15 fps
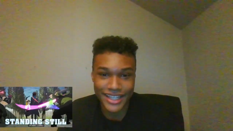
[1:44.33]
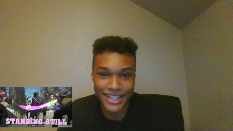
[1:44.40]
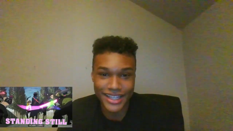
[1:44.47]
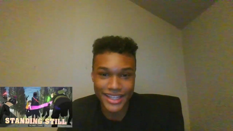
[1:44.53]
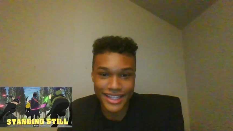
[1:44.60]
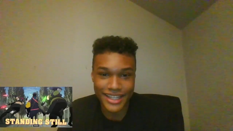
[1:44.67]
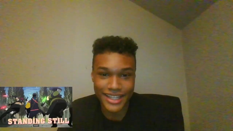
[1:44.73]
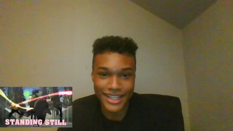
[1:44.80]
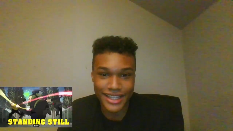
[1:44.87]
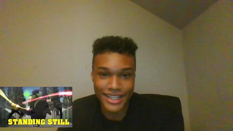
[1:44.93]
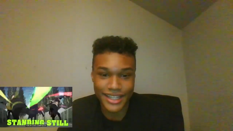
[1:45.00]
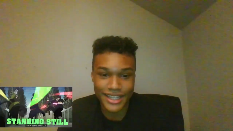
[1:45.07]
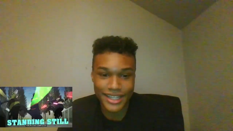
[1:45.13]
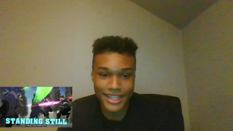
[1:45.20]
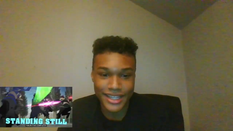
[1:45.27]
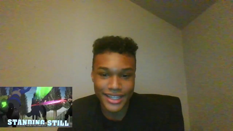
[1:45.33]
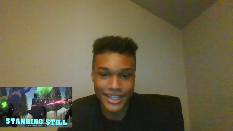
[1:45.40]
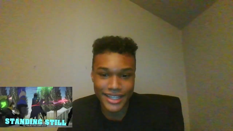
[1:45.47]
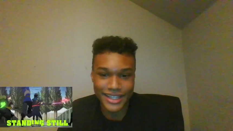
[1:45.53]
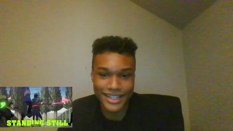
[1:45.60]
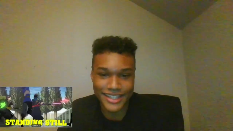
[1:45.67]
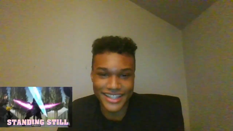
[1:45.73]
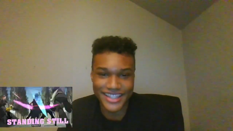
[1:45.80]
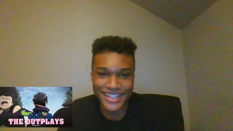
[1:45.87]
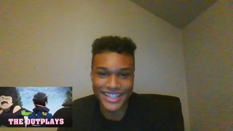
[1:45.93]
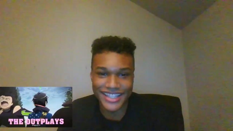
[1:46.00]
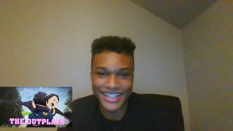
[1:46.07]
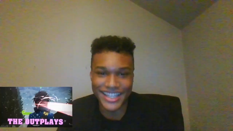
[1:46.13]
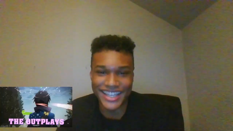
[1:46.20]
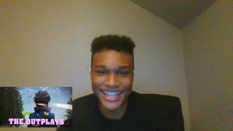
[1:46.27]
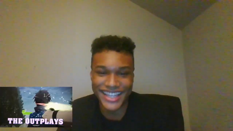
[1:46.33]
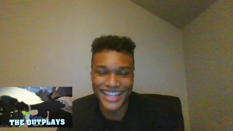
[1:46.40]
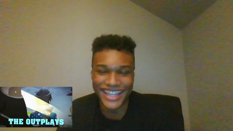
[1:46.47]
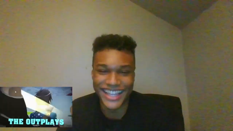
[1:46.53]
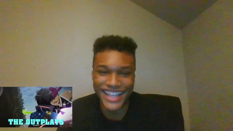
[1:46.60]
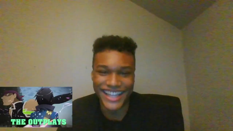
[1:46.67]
Nothing is said.